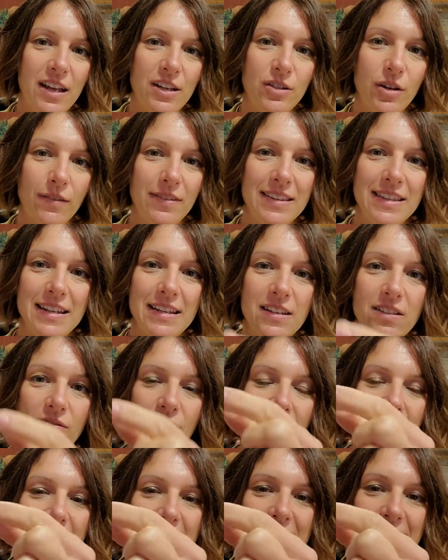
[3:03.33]
So everything is
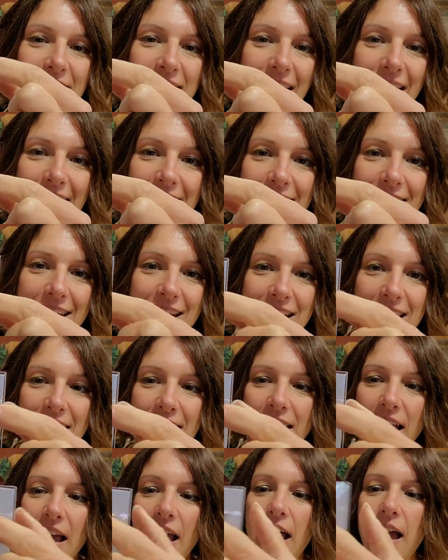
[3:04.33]
very
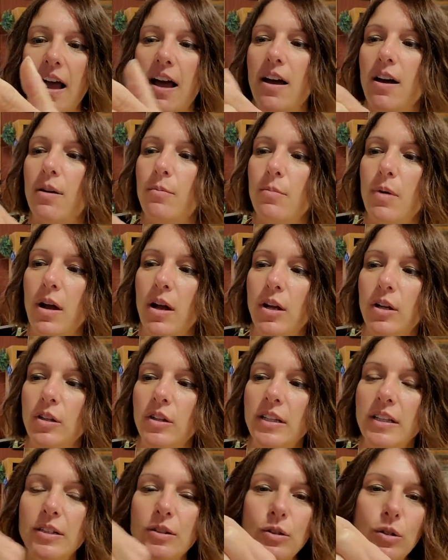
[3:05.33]
dainty, um,
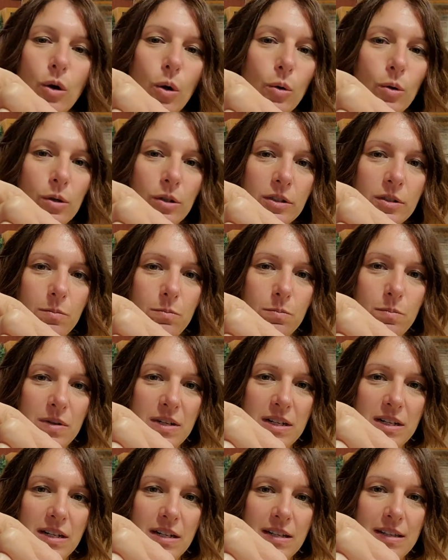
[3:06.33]
little gold
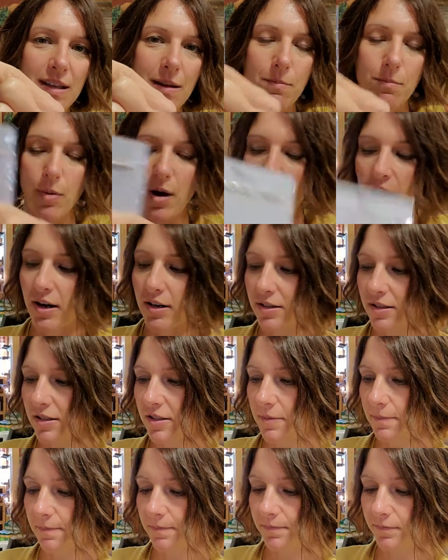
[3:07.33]
beads and
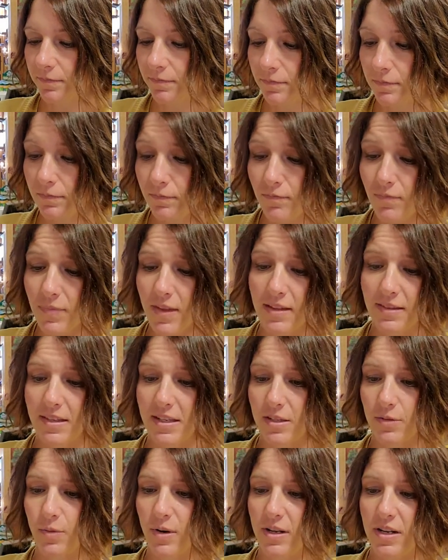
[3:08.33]
bars.
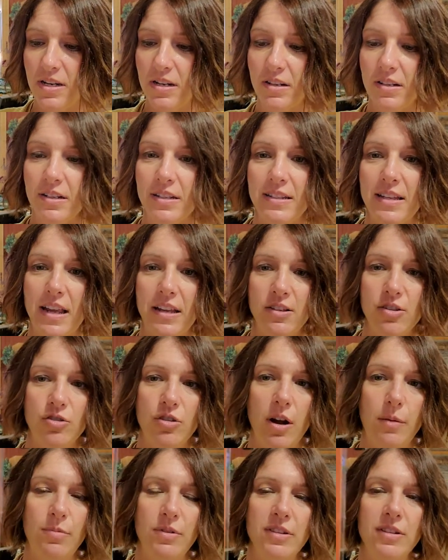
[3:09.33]
This one here says,
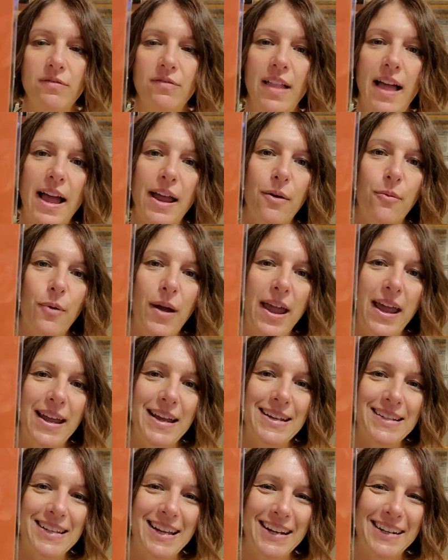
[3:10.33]
Troubles Fly Away.
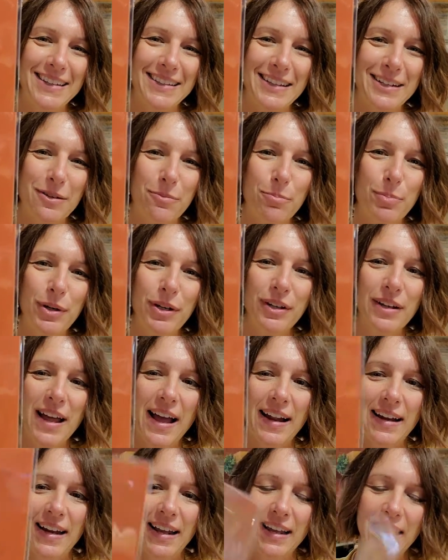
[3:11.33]
It's got a little bird
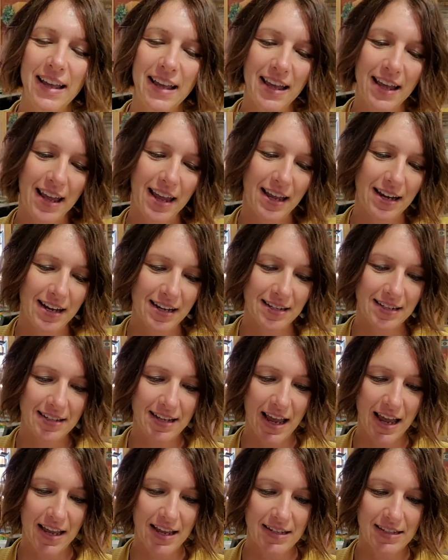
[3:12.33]
on it, and it
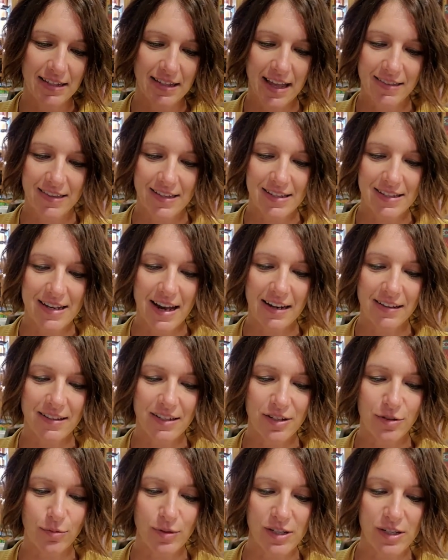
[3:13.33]
says, Let this
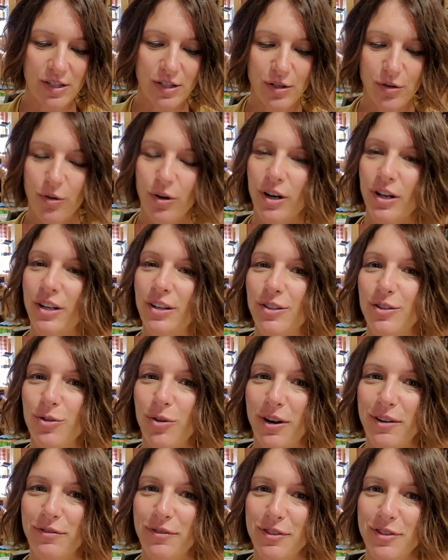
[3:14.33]
necklace restore your
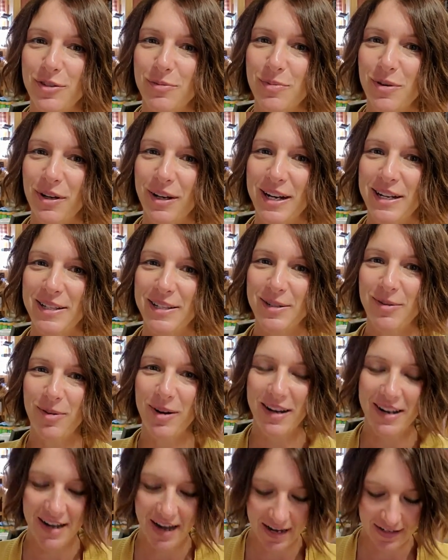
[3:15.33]
joyful spirit. So
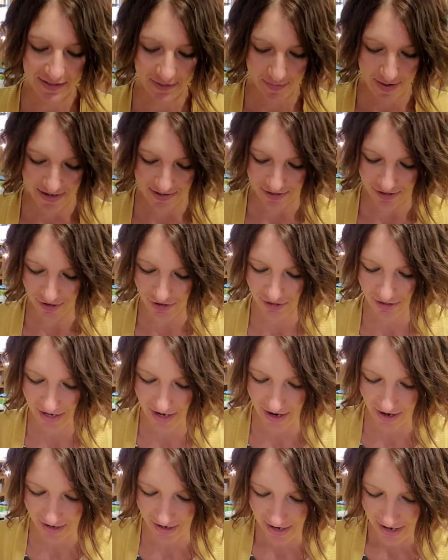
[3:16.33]
what a nice message
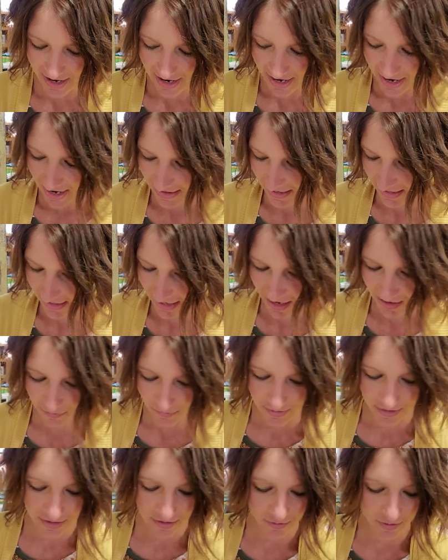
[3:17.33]
there. And again,
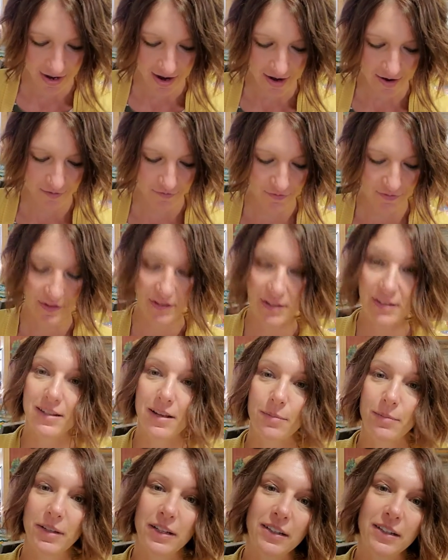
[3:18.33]
we do have
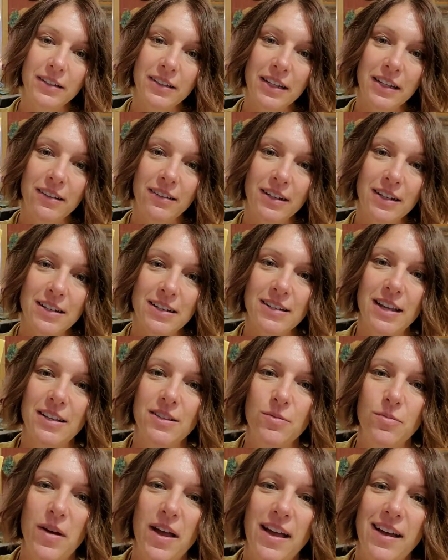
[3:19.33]
some little earrings
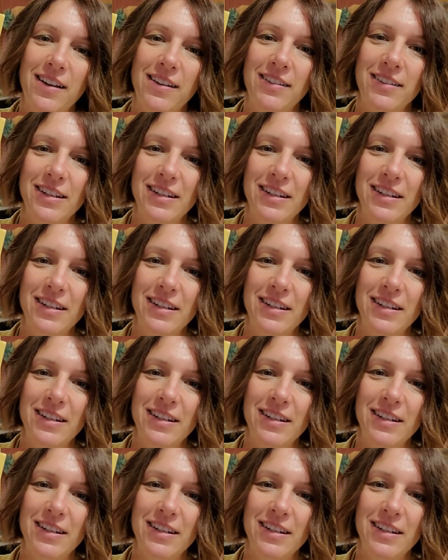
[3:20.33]
as well.